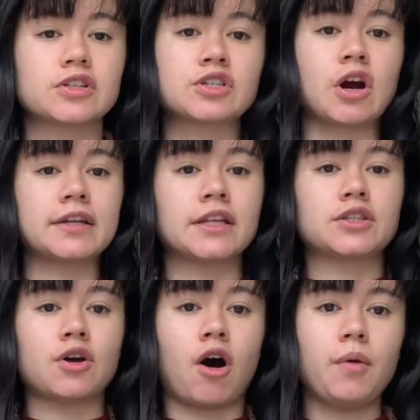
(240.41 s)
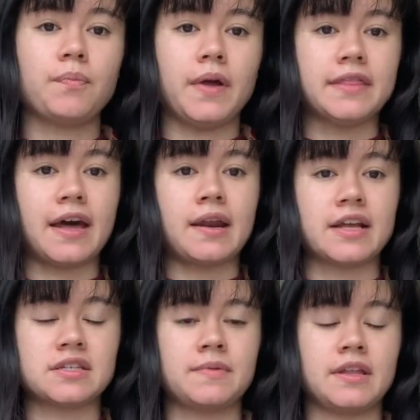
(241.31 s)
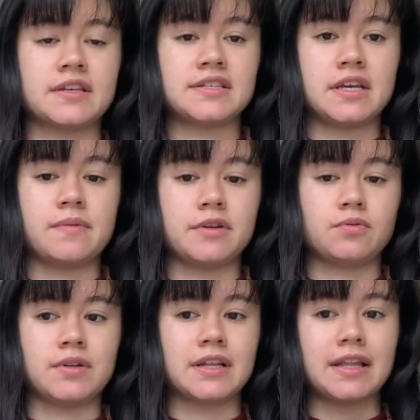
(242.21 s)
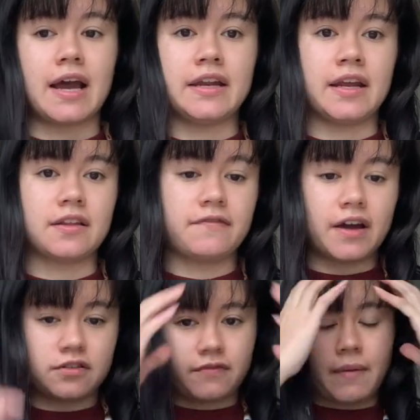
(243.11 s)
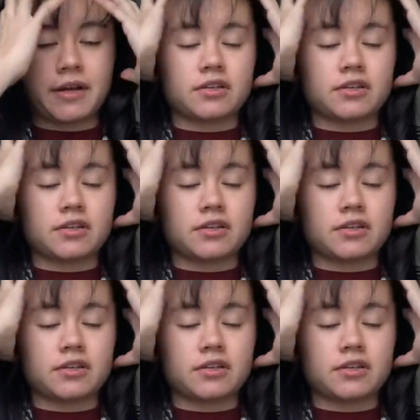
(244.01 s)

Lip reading: to start at the top, and that has to be in the seam between the lining and the fashion fabric.